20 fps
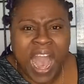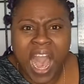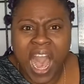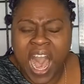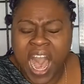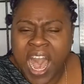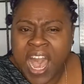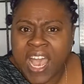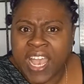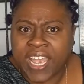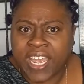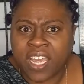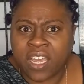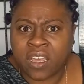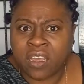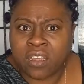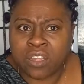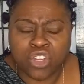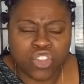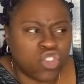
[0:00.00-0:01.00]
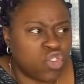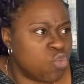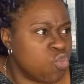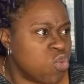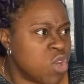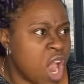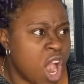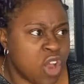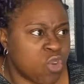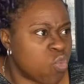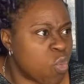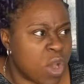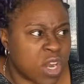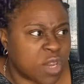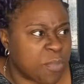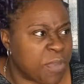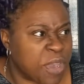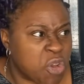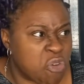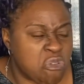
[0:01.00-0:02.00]
I do not want to
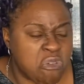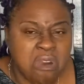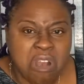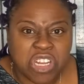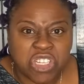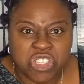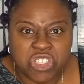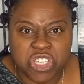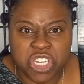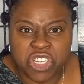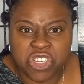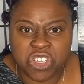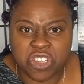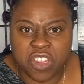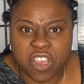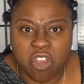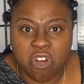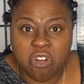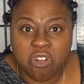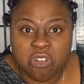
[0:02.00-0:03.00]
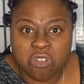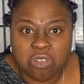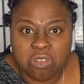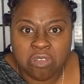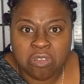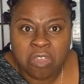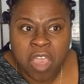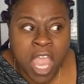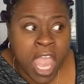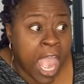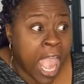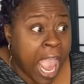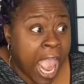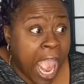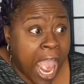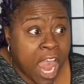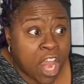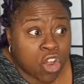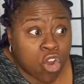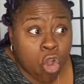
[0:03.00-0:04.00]
be crushed into the earth.
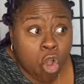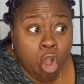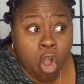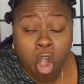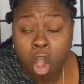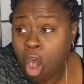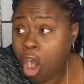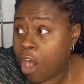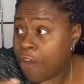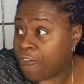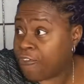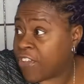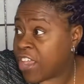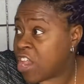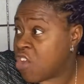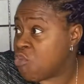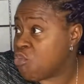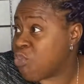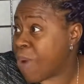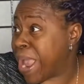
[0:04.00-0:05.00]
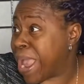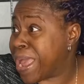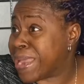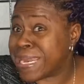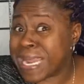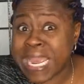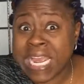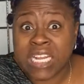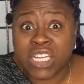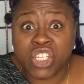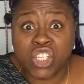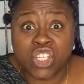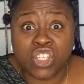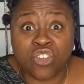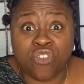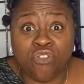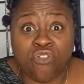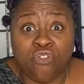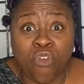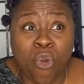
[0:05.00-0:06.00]
And off he ran into
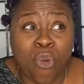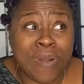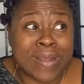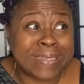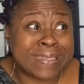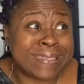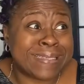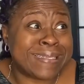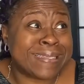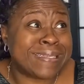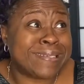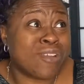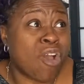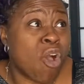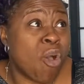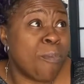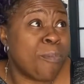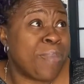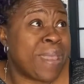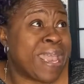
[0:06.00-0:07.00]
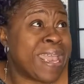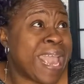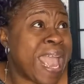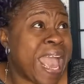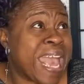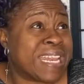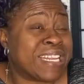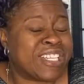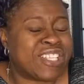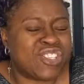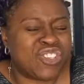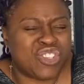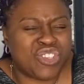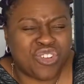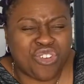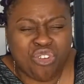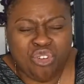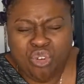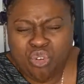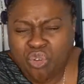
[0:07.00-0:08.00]
the forest, stomping and
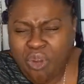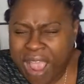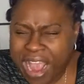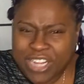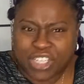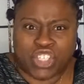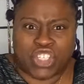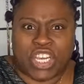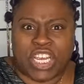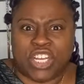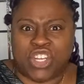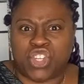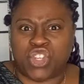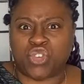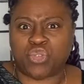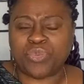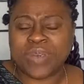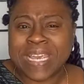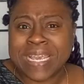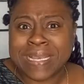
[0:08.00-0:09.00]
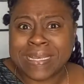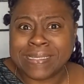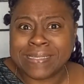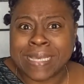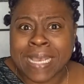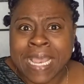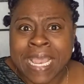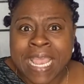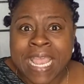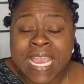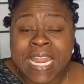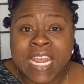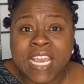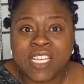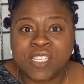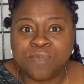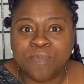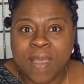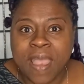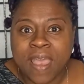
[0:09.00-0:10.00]
crashing trees in
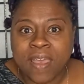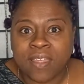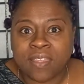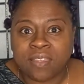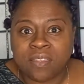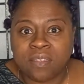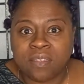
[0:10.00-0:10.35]
his man.